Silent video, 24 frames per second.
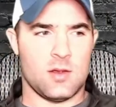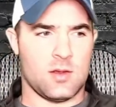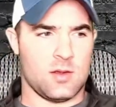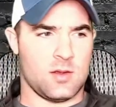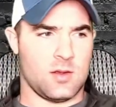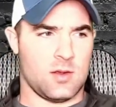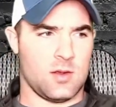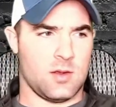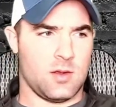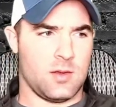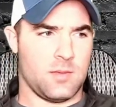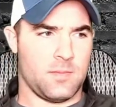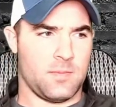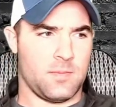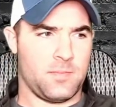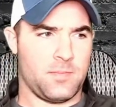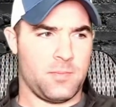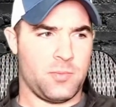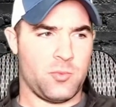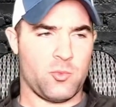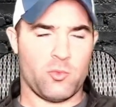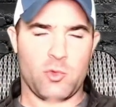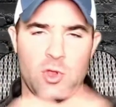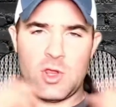Uh,
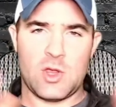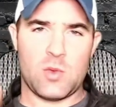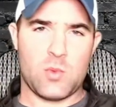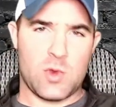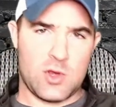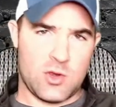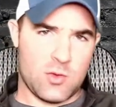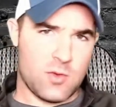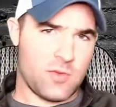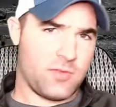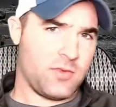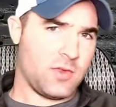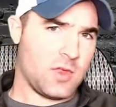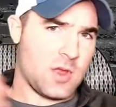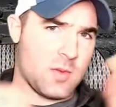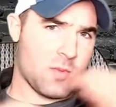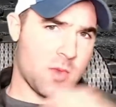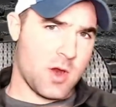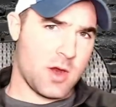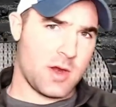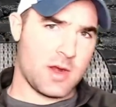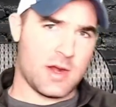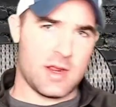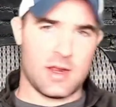really, we do affiliate
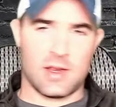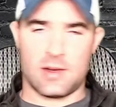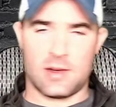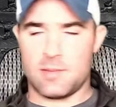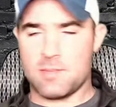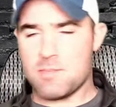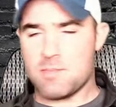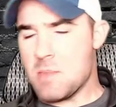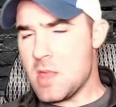marketing